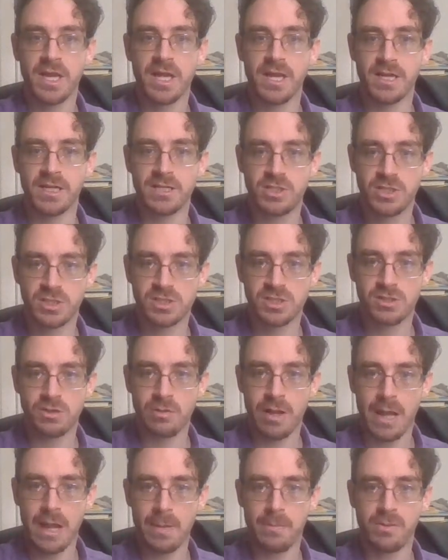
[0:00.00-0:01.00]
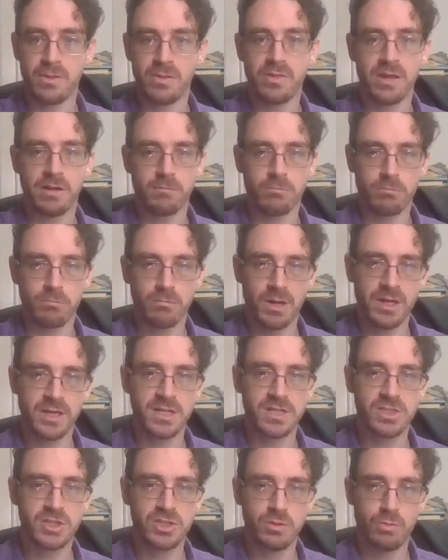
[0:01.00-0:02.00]
and it just so happened that right
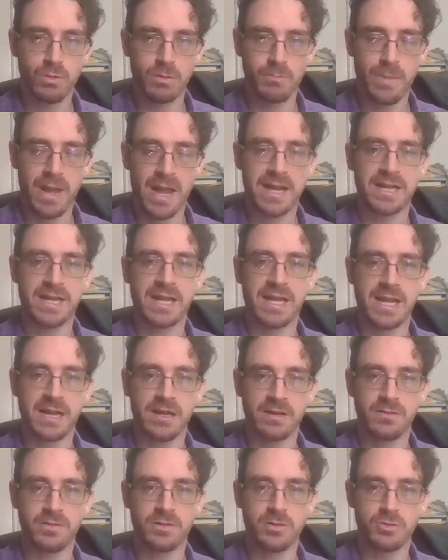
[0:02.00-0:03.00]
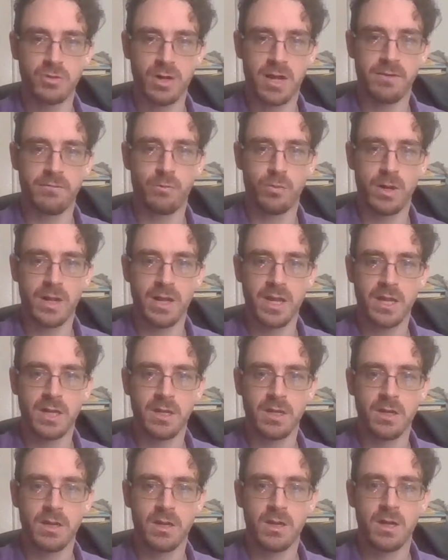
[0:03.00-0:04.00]
as you were backing out of the
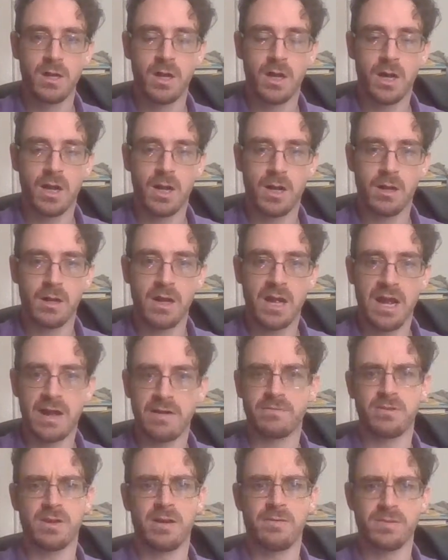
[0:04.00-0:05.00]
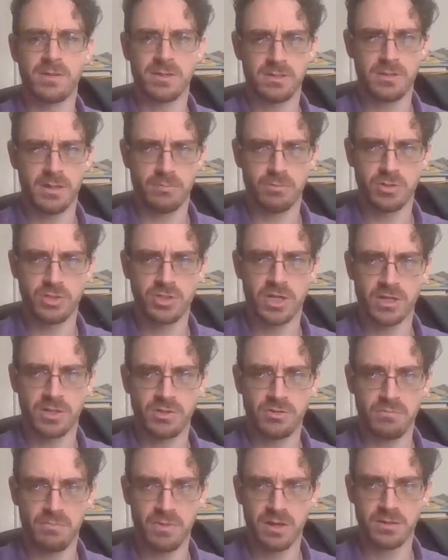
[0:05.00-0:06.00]
driveway, after having double-checked
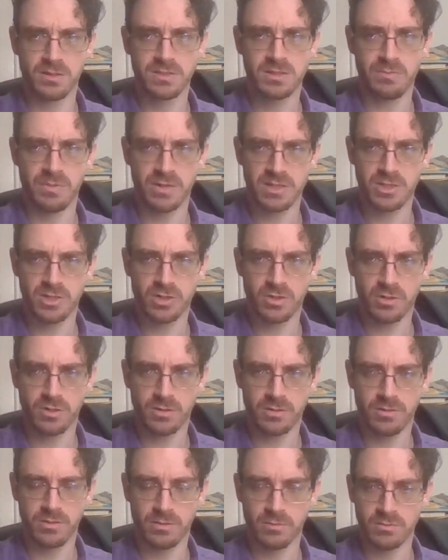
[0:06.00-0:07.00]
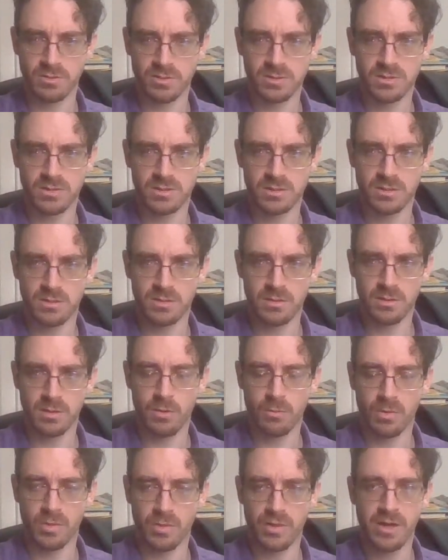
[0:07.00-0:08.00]
your mirrors to make sure there was
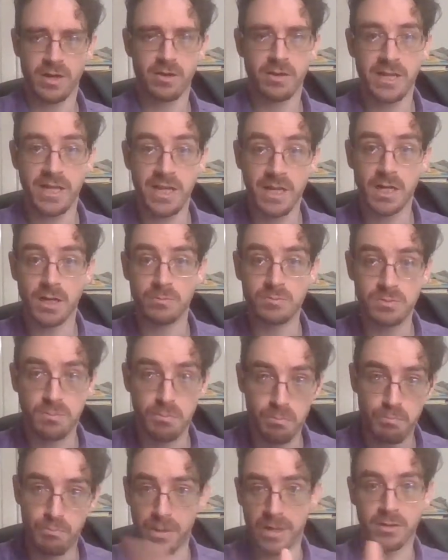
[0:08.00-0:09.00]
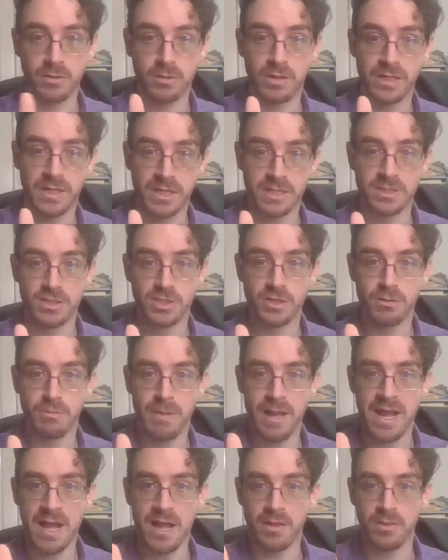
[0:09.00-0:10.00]
no one there, he comes barreling into your
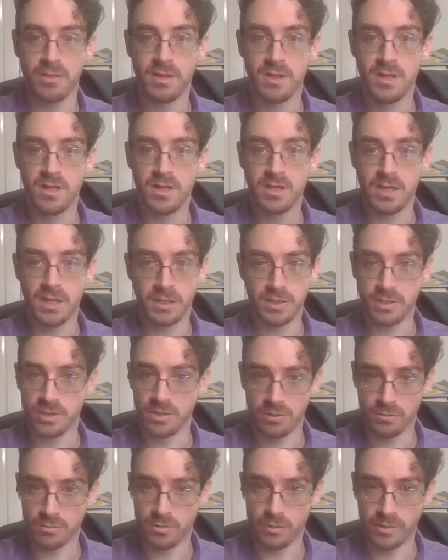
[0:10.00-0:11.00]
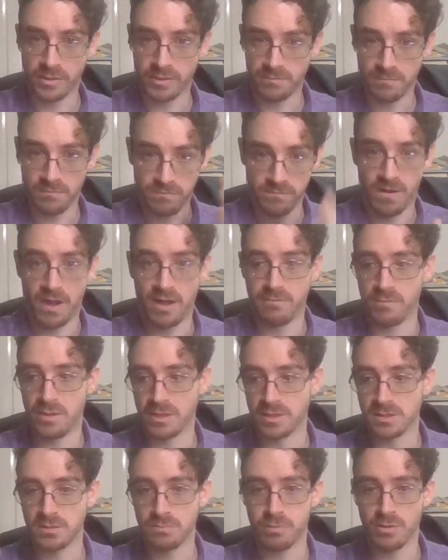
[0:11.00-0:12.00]
path. And you're going 5
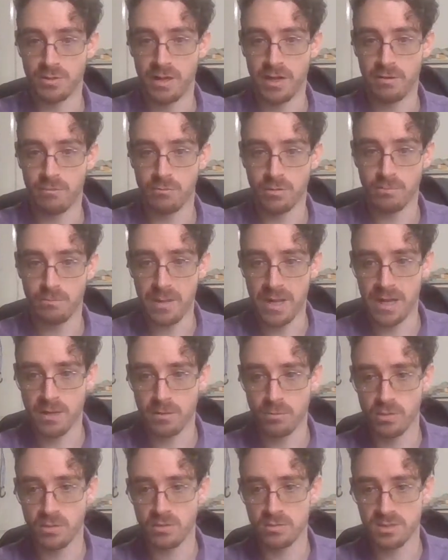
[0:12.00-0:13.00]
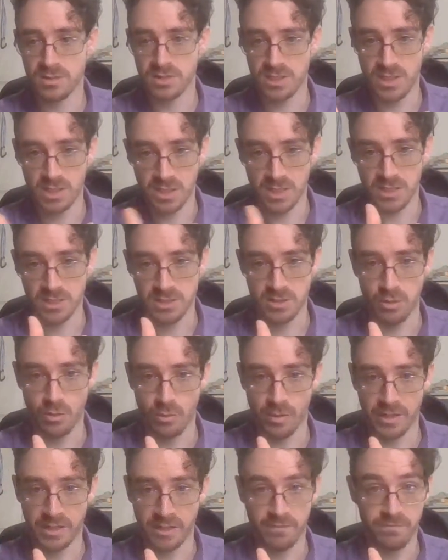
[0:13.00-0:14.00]
miles per hour backwards, he's
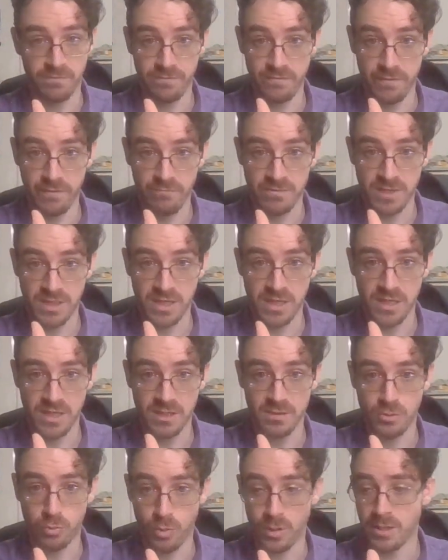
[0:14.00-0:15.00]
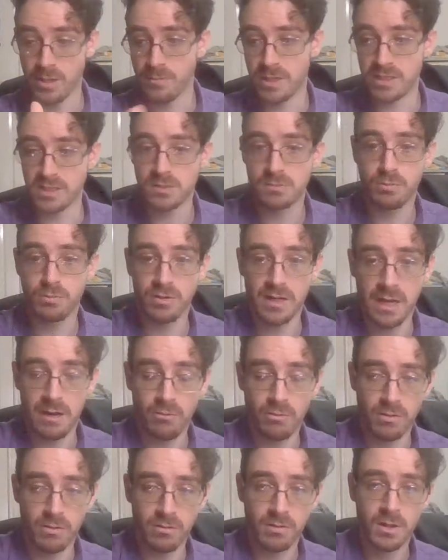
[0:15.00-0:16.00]
going 15, 20 miles per
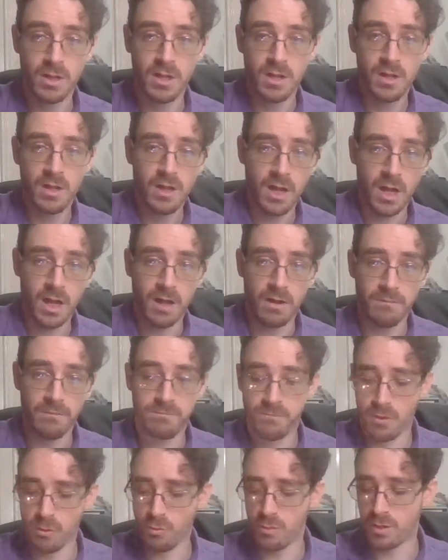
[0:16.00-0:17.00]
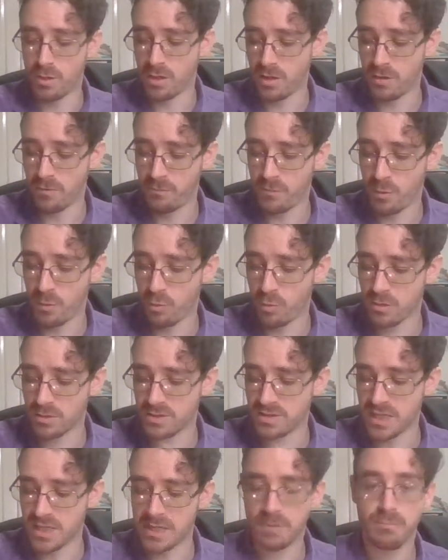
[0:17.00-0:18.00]
hour
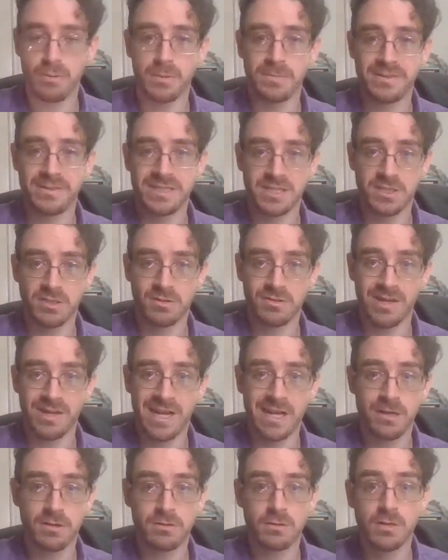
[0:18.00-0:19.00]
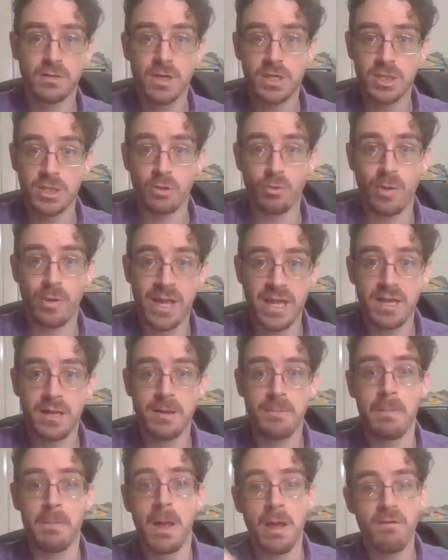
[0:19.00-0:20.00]
forwards at a perpendicular angle. You hit
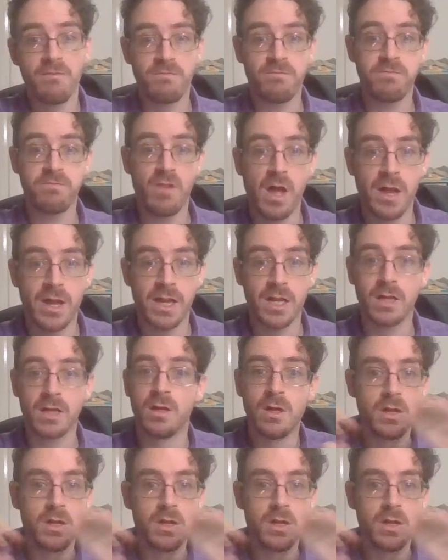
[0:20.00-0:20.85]
him, flying,